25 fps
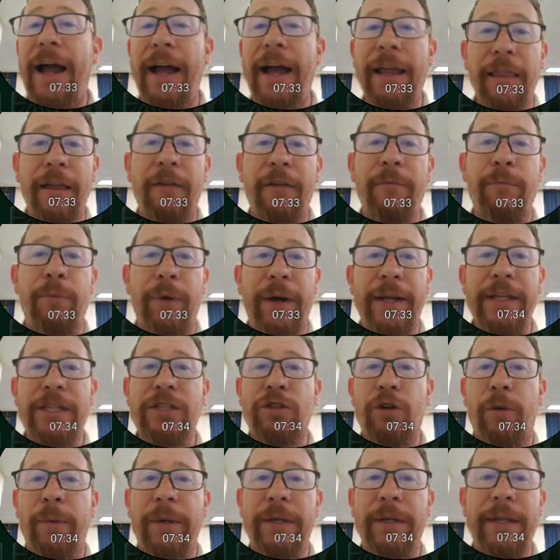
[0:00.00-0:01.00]
I love
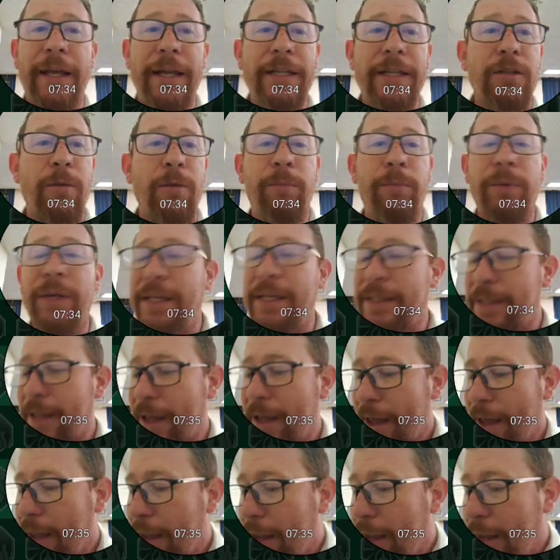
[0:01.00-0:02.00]
brainstorming things, so please
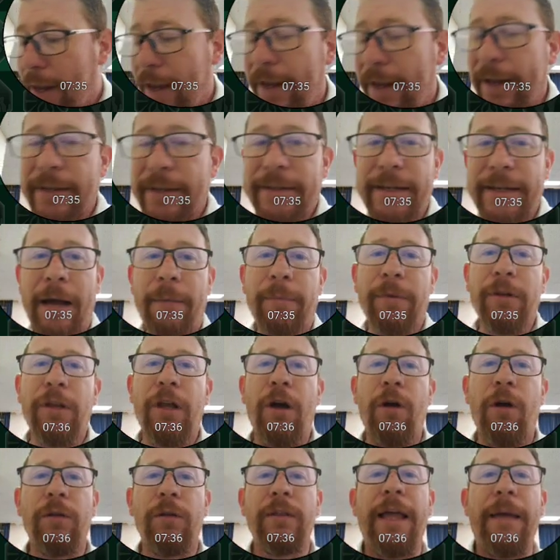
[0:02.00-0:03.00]
hit it down
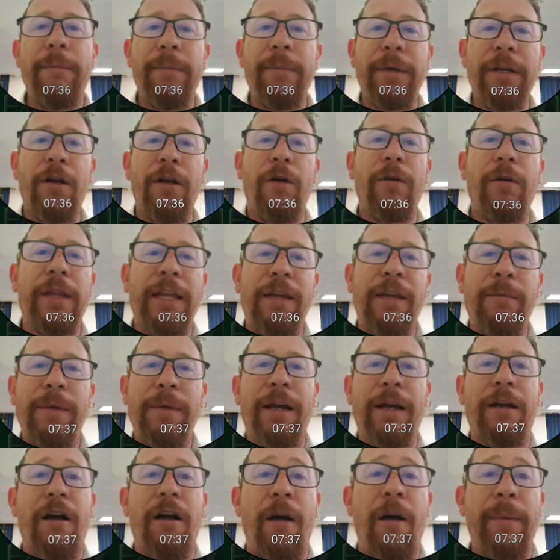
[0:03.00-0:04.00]
below. Let me know, leave me
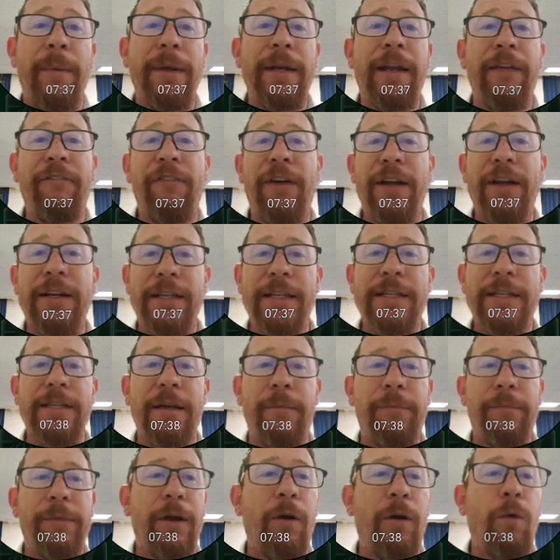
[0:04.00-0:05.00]
a comment if I did
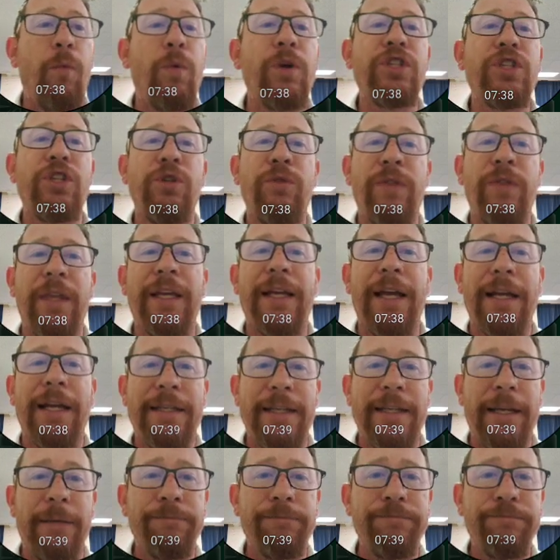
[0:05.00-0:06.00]
something or what you think I
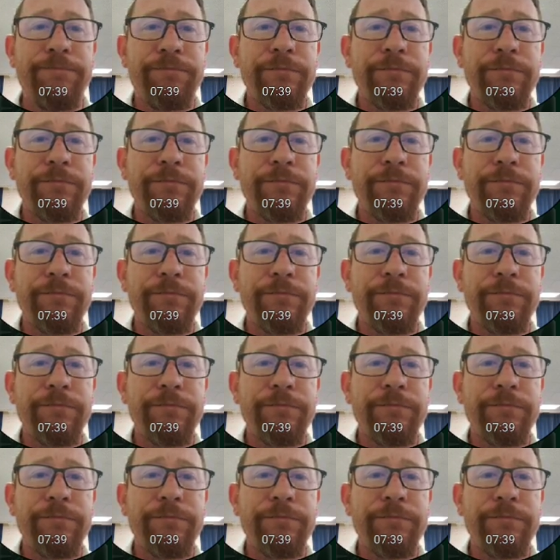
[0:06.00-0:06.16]
did.